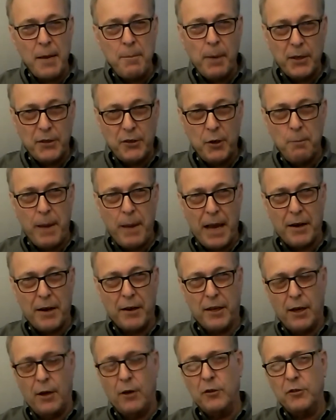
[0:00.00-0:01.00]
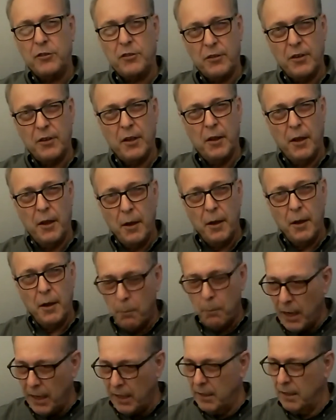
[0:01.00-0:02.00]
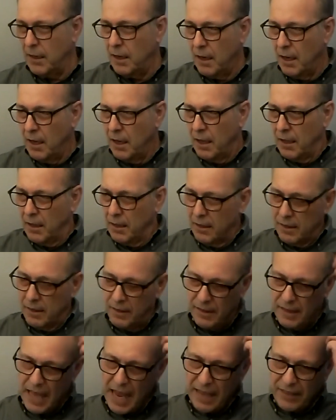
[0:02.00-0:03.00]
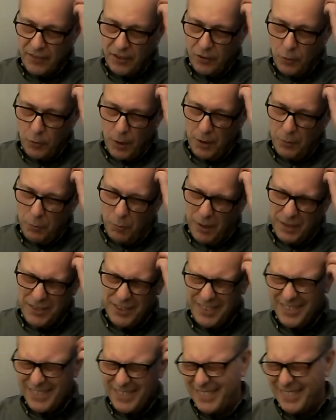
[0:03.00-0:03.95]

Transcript: much about a ghost, but that's the way it was.